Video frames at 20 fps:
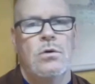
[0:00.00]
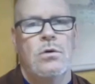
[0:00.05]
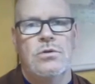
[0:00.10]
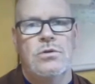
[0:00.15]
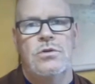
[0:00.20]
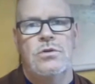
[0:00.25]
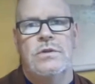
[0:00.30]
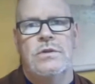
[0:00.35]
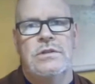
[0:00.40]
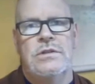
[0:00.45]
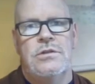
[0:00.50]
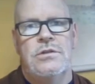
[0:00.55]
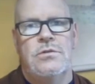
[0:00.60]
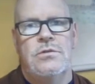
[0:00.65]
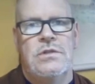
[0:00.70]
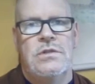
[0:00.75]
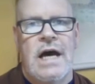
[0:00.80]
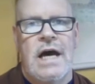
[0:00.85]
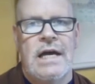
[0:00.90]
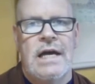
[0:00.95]
to it too
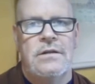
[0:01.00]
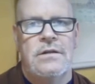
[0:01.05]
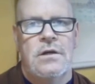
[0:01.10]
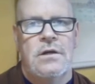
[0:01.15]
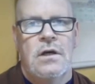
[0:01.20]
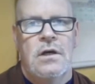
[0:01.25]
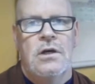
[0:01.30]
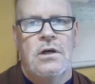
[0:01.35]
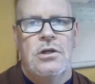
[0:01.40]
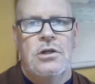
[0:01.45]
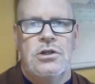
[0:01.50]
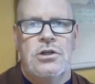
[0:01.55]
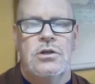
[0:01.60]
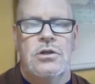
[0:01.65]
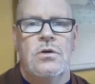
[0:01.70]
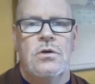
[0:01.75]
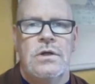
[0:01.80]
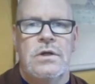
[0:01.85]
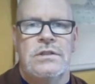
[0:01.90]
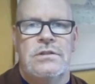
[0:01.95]
tight,
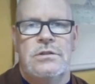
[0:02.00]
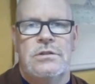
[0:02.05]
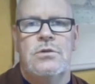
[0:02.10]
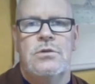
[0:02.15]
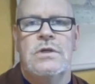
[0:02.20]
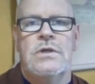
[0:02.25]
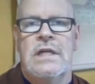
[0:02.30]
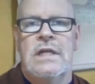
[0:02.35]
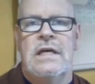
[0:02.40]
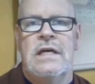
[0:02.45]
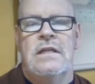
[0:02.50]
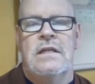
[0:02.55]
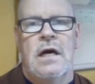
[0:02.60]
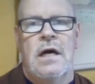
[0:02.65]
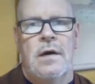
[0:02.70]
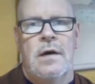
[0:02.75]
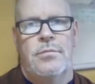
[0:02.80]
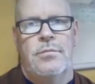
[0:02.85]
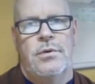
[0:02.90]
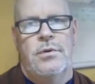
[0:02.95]
you can end
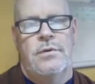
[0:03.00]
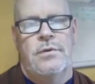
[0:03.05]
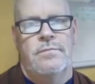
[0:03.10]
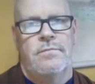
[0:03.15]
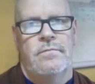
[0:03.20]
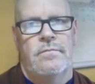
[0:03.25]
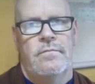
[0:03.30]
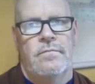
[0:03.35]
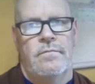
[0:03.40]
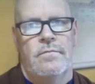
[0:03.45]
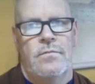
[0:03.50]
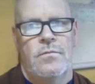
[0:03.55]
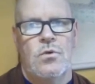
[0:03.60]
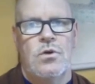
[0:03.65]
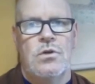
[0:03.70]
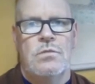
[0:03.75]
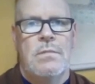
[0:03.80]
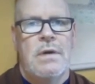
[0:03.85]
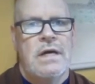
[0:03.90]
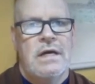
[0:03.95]
up
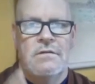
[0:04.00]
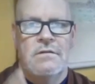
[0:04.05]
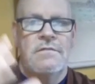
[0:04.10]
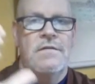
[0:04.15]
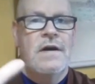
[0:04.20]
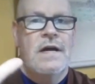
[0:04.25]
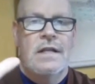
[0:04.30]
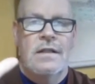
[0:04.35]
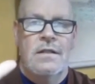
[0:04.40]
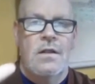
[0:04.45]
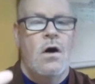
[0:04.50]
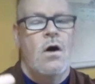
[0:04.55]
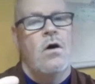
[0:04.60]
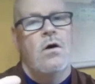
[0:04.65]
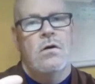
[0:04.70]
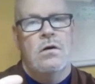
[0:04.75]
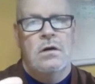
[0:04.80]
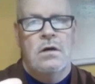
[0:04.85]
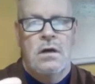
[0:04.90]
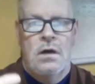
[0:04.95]
with making a very
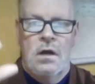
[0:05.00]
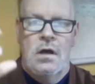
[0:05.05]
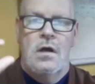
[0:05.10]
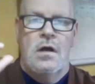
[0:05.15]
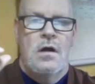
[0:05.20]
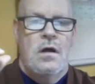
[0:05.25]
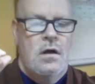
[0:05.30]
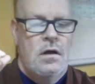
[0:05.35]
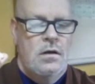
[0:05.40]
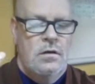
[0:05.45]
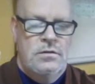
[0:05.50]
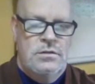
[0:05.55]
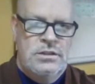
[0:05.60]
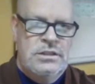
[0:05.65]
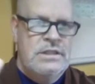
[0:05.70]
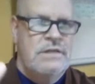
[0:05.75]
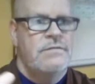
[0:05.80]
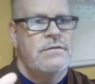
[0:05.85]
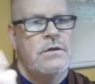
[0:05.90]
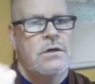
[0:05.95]
long,
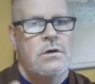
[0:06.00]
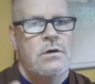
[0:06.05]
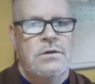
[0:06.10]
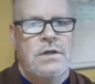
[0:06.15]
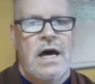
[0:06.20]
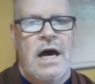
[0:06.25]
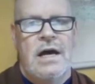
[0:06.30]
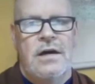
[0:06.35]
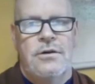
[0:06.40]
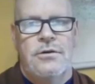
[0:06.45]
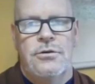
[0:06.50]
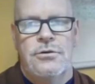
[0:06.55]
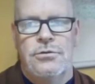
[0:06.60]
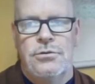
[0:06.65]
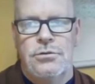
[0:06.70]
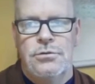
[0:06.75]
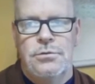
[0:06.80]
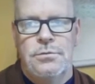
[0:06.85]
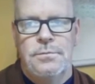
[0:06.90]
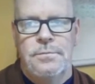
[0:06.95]
difficult
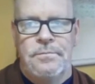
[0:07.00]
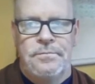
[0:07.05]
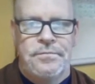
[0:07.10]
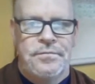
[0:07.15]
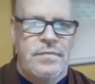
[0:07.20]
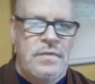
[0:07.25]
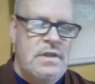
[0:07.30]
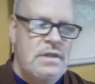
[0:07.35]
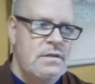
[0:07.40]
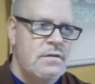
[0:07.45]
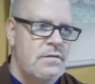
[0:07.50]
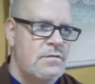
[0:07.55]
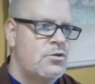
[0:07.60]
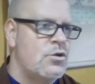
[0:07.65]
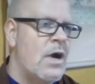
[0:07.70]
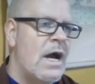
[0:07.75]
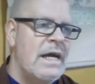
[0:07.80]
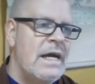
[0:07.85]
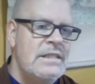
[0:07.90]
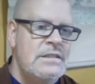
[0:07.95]
haiku,
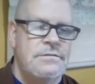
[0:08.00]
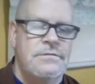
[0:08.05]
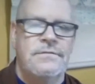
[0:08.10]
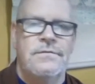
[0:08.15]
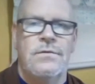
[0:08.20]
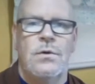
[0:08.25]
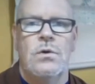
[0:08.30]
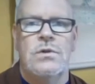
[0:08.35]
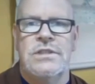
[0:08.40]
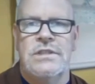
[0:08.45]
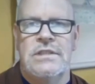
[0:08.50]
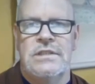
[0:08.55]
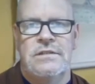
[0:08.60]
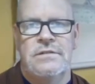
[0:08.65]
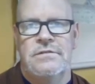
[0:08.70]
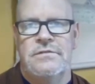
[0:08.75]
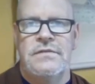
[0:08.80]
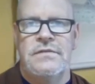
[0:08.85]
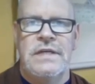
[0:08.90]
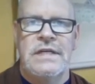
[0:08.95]
trying to force it to
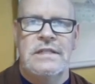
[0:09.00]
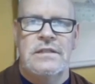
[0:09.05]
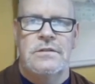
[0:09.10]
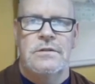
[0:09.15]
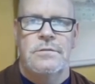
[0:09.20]
fit.